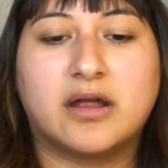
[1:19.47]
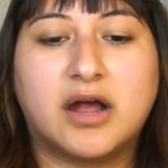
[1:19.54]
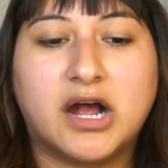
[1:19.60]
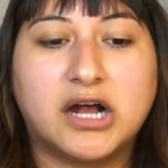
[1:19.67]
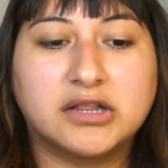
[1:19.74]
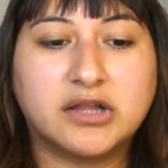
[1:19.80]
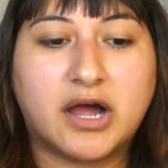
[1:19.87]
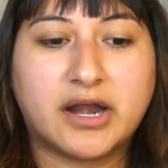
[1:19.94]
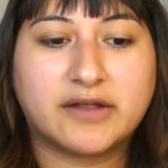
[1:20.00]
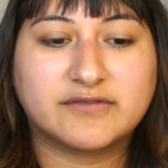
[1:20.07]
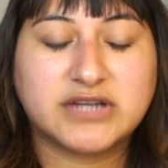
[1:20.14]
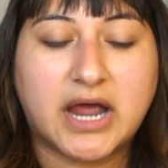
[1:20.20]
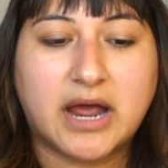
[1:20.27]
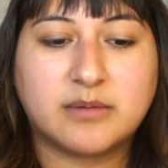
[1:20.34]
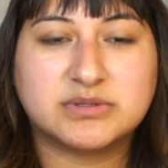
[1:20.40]
A lot of
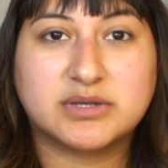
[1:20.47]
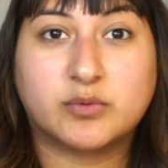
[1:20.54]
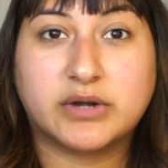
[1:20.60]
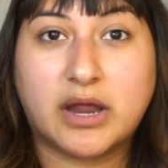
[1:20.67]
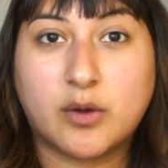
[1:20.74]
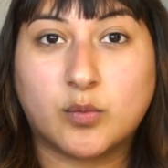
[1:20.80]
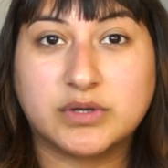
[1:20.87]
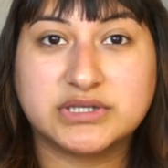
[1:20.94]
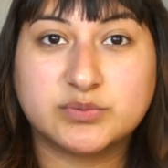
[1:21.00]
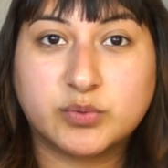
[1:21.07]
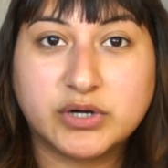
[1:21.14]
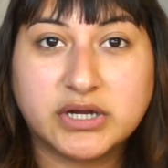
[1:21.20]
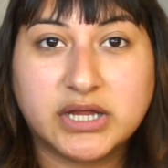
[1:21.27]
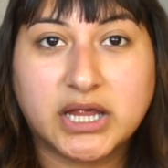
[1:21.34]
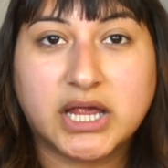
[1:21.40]
times when I was
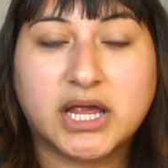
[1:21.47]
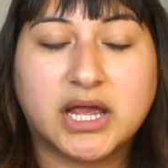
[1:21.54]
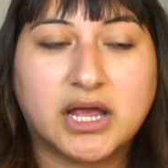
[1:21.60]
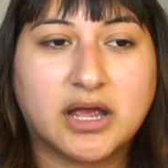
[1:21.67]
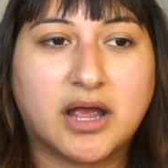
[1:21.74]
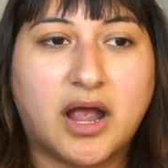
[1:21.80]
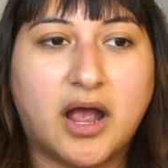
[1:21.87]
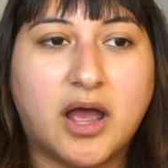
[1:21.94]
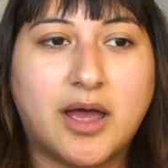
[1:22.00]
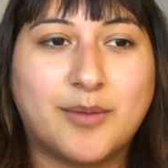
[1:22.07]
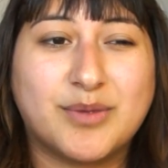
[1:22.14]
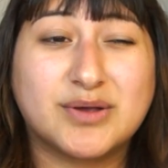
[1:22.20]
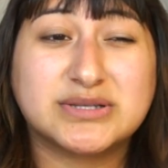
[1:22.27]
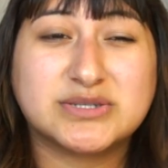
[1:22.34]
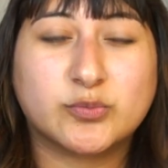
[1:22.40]
working,
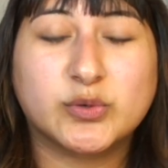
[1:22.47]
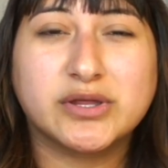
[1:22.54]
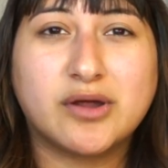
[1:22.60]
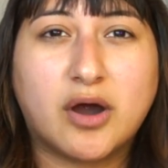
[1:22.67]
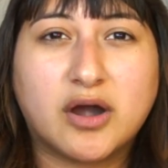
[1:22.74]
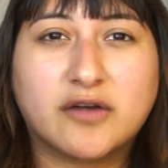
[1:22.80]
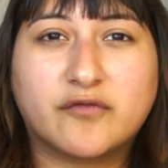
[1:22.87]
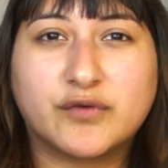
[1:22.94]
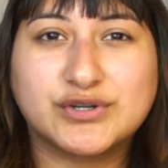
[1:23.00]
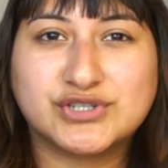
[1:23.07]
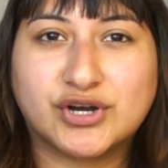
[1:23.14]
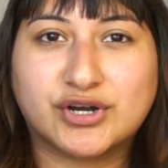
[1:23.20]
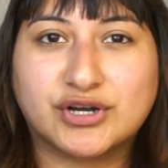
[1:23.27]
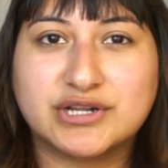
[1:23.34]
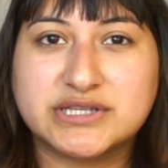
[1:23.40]
it's really hard for
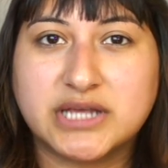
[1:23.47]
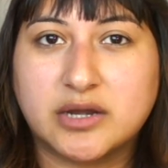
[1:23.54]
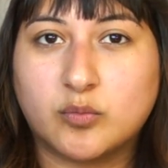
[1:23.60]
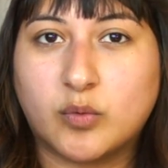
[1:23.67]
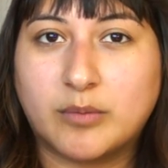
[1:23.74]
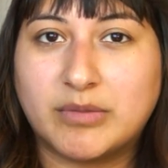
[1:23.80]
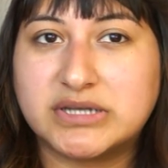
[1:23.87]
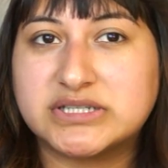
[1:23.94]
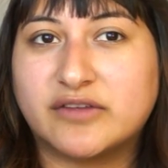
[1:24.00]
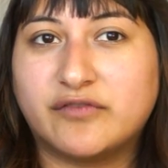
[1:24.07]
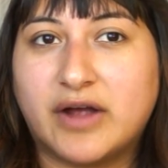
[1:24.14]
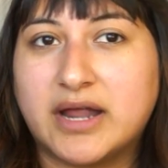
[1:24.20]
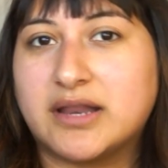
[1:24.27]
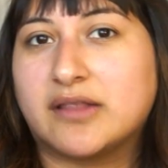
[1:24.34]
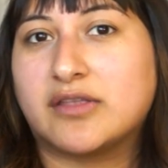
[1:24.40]
darker skinned women to
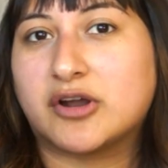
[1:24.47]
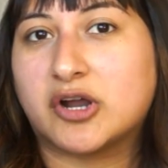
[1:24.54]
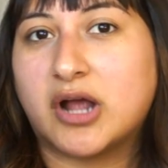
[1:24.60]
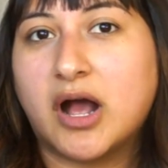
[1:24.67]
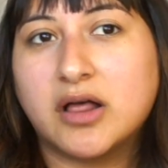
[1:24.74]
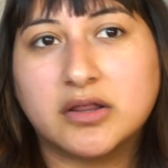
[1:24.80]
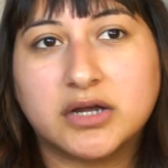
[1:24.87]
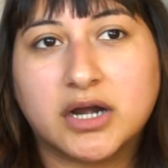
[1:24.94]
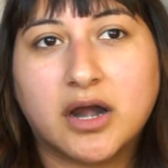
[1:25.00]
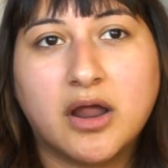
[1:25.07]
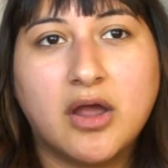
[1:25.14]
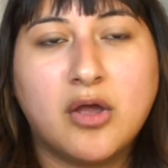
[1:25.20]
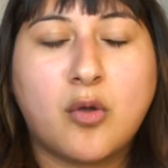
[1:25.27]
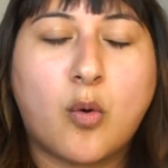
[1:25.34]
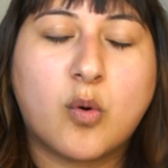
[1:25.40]
find their color,
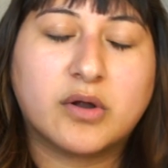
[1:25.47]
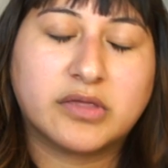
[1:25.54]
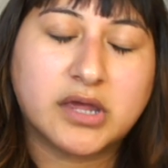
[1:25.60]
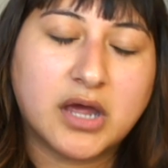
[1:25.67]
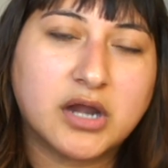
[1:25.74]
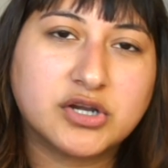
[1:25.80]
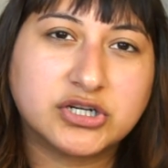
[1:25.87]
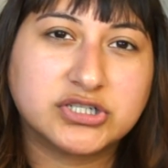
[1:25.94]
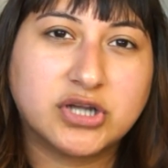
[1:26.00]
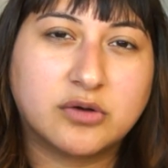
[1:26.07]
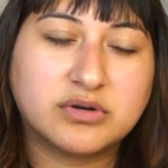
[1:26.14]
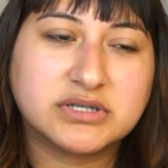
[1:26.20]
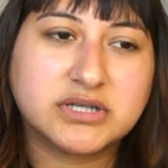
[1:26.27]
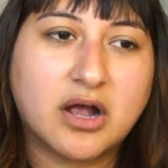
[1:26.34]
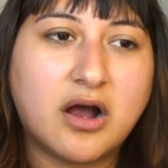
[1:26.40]
or the
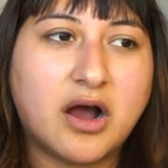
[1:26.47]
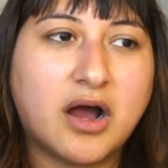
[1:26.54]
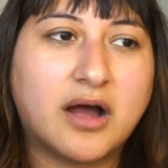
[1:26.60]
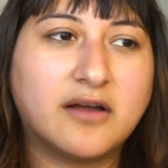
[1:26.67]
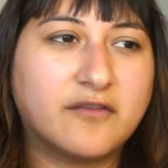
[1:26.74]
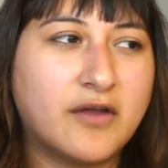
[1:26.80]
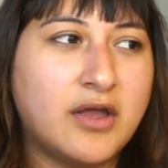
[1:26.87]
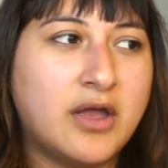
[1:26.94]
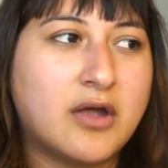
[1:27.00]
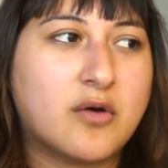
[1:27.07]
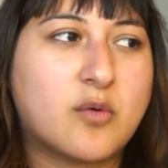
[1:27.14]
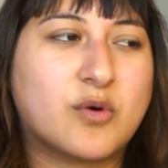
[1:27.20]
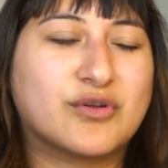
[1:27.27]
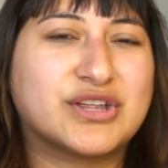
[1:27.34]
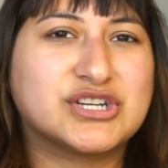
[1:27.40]
undertone is off,
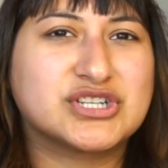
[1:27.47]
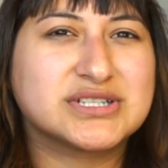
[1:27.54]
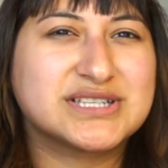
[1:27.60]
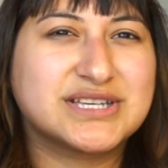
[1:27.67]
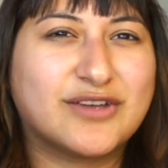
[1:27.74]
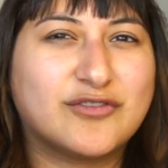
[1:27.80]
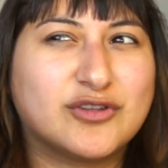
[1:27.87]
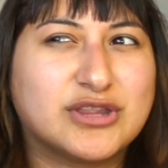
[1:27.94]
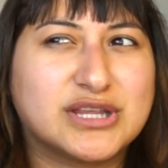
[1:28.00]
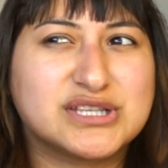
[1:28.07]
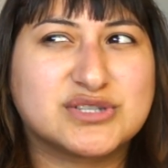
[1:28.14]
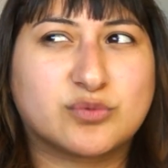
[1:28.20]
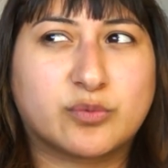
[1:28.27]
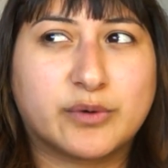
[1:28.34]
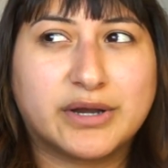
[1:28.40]
or they just give you
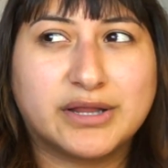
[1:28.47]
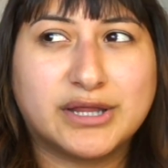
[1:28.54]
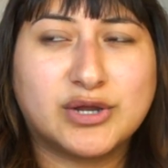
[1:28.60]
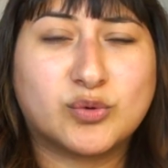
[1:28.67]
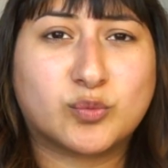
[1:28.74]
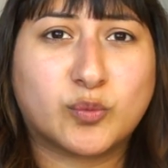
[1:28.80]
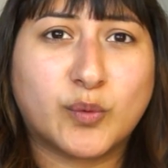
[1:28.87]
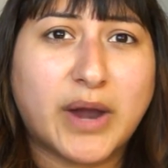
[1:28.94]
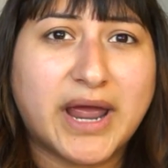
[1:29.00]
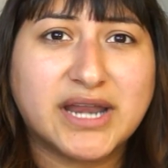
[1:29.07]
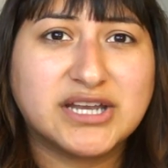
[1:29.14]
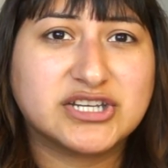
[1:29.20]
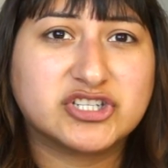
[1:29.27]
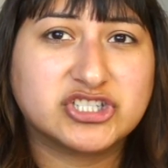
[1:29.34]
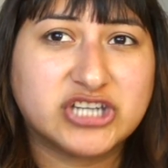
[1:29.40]
these really
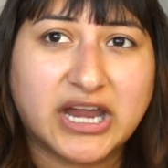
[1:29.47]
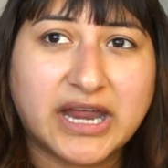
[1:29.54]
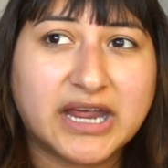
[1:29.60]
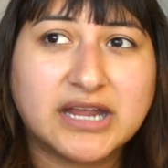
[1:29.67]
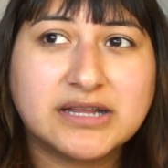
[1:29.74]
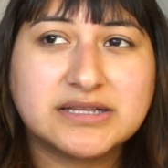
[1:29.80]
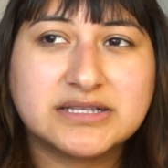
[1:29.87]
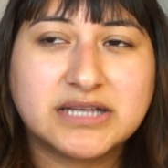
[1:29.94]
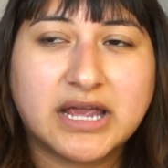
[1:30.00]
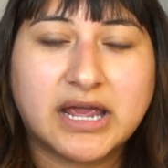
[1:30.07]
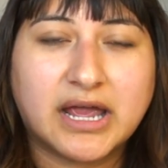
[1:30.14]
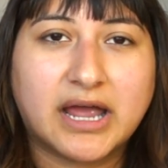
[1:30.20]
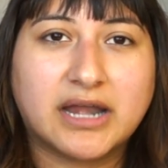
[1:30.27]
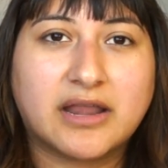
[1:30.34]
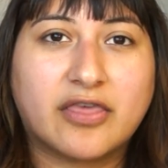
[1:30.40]
red shades,
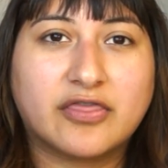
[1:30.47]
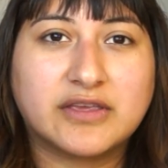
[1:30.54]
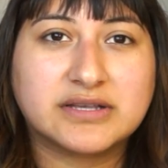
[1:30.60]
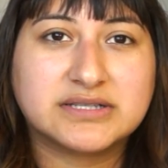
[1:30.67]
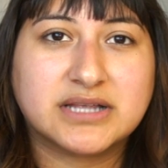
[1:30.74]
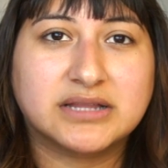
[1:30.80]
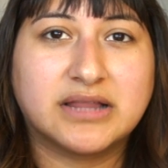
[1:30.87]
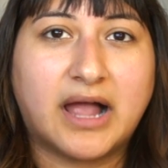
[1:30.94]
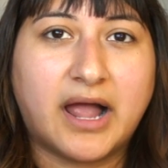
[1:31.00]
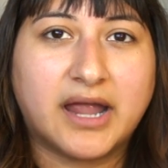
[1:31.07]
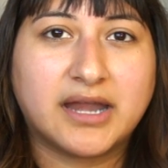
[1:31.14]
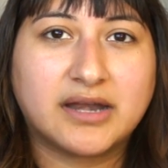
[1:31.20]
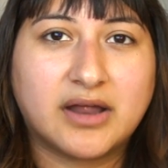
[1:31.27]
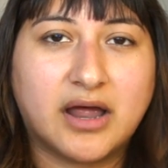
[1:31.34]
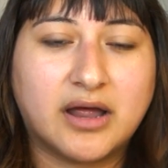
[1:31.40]
and this
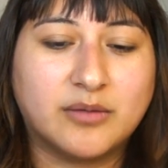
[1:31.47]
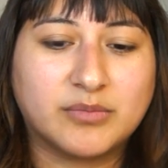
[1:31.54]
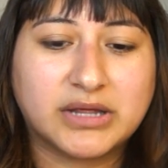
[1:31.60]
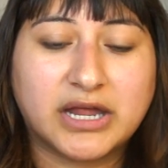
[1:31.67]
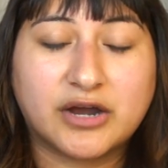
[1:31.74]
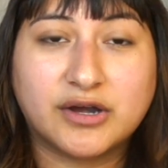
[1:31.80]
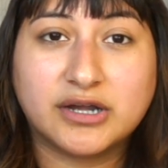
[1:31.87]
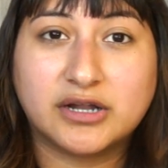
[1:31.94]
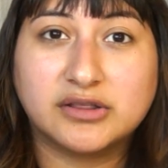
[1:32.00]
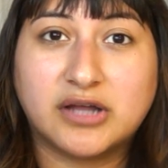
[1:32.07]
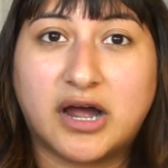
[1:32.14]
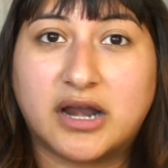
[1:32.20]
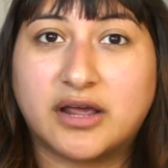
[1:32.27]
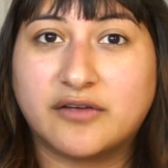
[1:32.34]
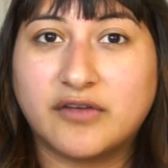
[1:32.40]
line carried a
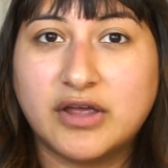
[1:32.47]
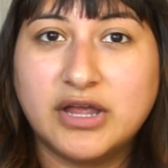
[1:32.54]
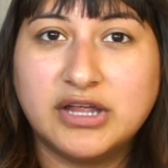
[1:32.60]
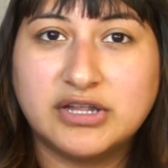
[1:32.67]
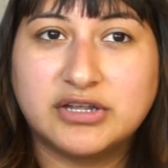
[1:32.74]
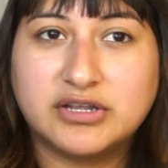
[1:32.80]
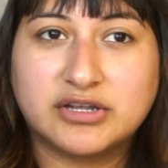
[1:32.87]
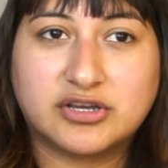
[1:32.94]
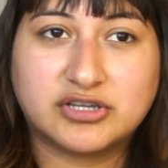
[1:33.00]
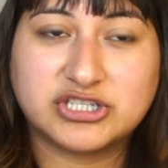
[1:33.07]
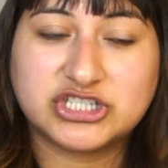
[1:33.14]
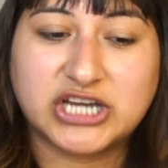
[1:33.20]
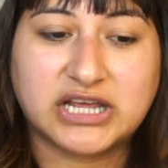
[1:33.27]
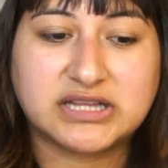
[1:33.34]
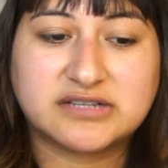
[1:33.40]
lot of good
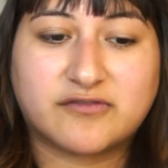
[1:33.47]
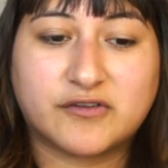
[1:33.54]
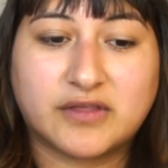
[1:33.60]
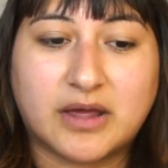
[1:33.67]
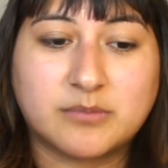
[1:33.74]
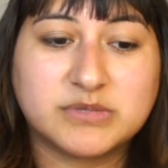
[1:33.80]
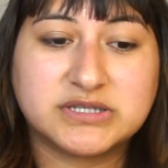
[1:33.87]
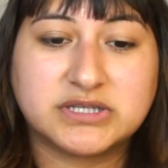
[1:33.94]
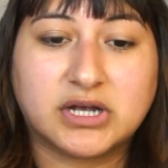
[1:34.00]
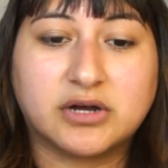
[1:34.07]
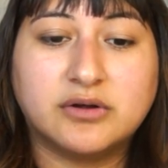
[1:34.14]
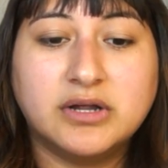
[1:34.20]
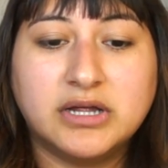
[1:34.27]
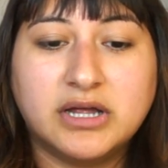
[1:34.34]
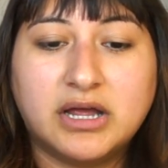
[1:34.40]
shades for them.
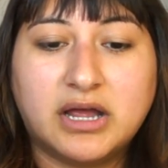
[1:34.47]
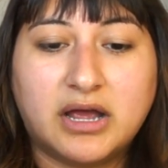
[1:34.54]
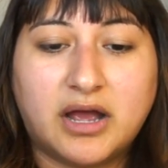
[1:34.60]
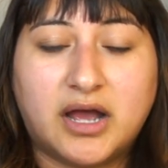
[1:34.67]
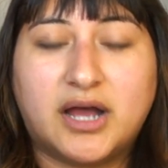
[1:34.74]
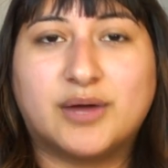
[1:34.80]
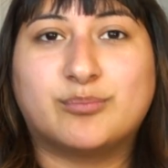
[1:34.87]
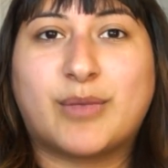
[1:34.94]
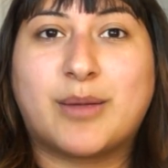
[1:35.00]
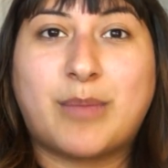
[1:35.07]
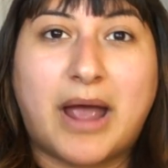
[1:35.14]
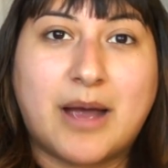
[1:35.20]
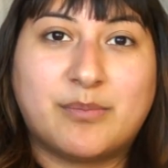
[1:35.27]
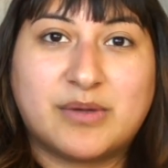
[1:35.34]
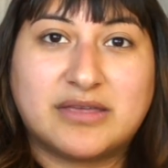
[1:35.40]
So I'm
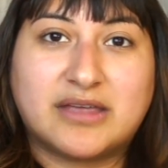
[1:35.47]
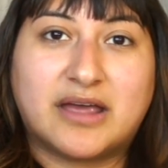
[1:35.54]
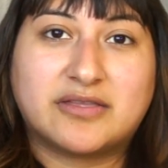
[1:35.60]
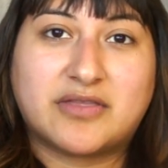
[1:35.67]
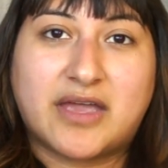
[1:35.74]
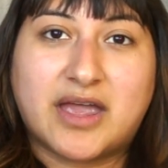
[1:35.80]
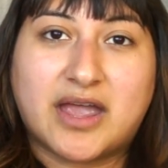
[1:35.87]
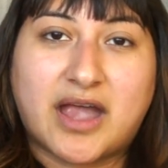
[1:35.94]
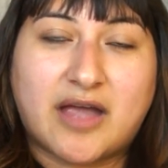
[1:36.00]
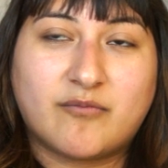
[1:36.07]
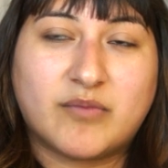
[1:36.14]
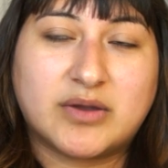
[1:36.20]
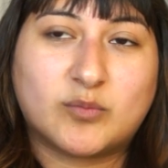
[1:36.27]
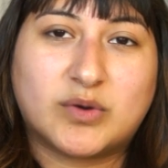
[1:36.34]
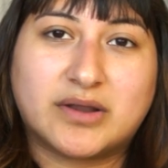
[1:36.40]
happy that they have
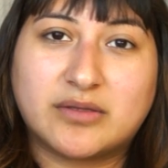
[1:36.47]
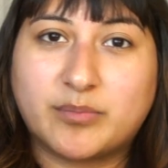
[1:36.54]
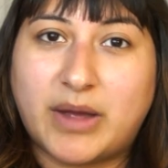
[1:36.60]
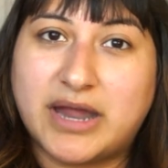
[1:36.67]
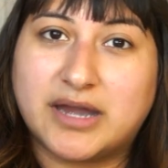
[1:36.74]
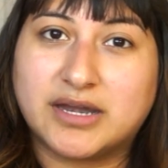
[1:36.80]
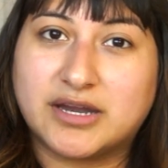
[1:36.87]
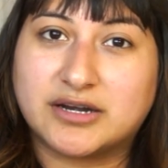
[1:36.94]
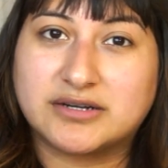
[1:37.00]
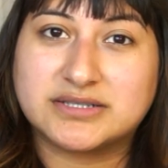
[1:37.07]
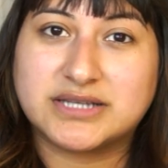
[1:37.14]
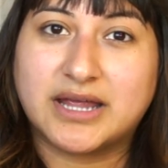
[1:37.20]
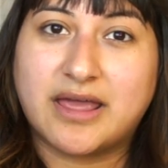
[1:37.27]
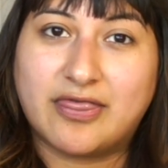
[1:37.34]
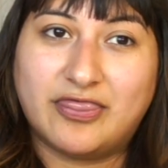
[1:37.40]
been one of the pioneers
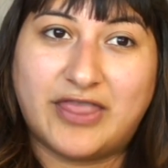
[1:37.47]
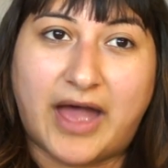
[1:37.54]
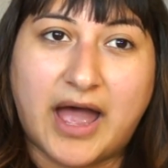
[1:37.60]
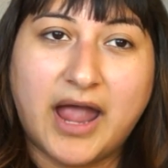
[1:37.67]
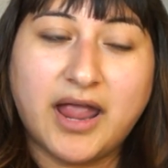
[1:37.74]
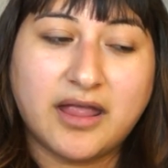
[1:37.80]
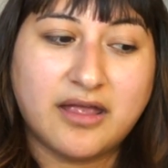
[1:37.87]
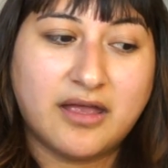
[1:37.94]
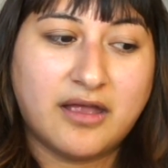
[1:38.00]
in that.